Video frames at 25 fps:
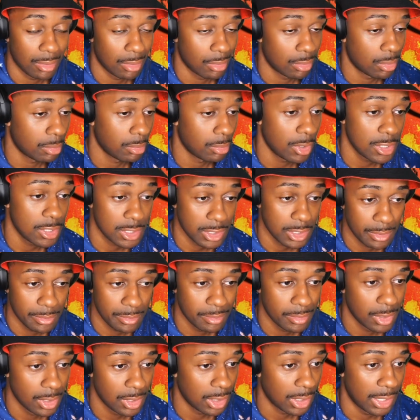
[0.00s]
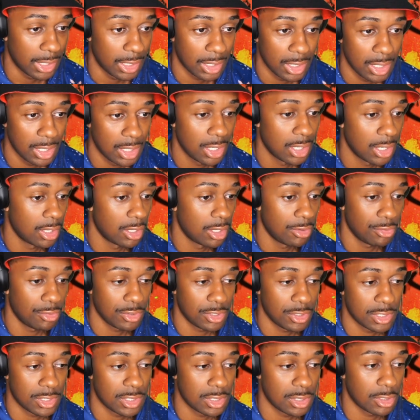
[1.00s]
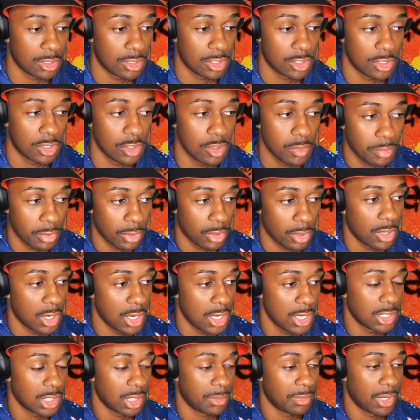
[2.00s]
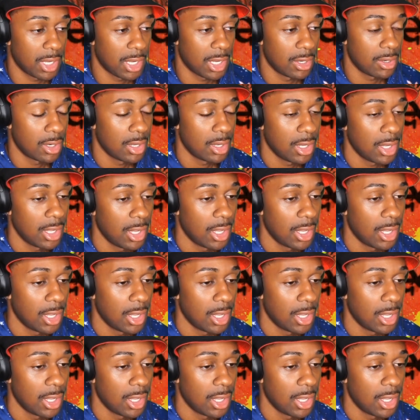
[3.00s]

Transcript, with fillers: or Muslim. Like, it was just super crazy, man.